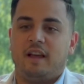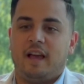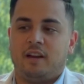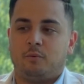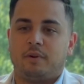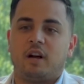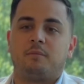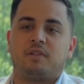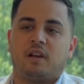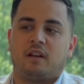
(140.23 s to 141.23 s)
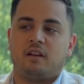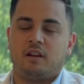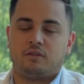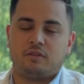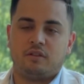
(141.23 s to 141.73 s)
and it'll become second
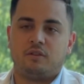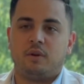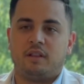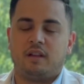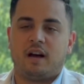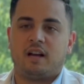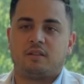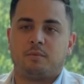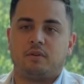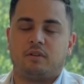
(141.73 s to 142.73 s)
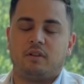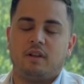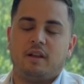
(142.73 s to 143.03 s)
nature to you in the hospital.